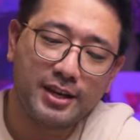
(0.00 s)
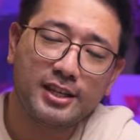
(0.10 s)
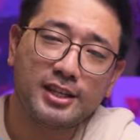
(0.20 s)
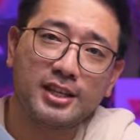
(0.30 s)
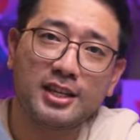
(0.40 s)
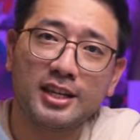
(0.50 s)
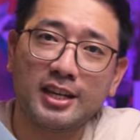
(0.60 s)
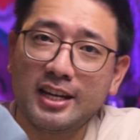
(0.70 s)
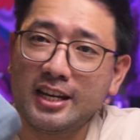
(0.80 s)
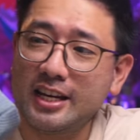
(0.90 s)
this
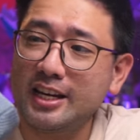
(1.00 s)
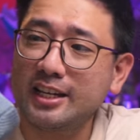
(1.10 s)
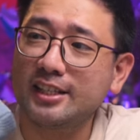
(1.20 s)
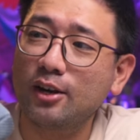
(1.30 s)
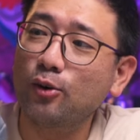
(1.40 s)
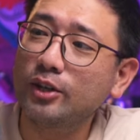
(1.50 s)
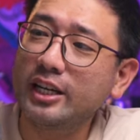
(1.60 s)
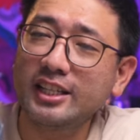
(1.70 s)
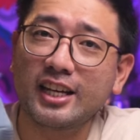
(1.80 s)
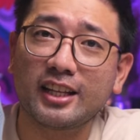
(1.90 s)
is the
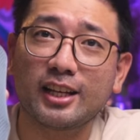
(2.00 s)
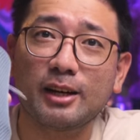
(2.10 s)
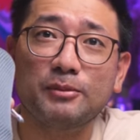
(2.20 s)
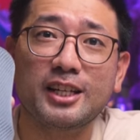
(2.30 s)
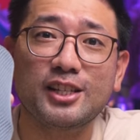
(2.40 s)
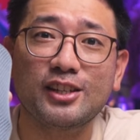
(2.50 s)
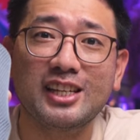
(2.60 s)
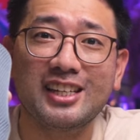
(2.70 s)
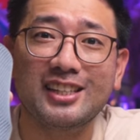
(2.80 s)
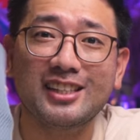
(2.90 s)
only setup that you
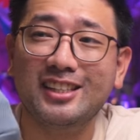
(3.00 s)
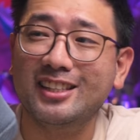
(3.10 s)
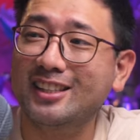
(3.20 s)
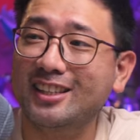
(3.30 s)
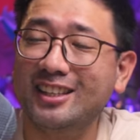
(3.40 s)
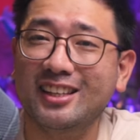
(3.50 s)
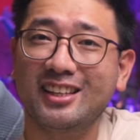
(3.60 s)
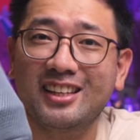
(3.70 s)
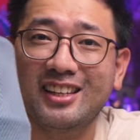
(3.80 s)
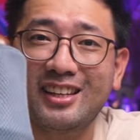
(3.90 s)
need.
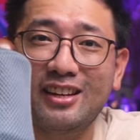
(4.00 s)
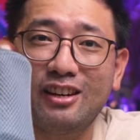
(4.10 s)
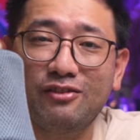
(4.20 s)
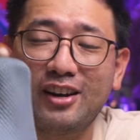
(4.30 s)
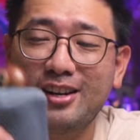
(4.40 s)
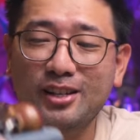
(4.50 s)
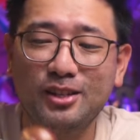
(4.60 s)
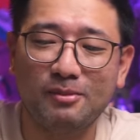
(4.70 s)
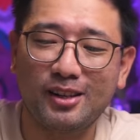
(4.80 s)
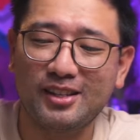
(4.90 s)
A very
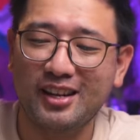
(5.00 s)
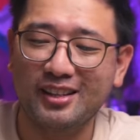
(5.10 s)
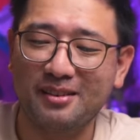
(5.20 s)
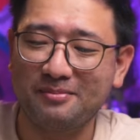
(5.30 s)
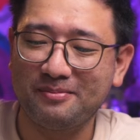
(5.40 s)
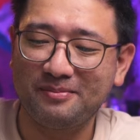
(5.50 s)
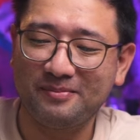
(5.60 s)
small setup.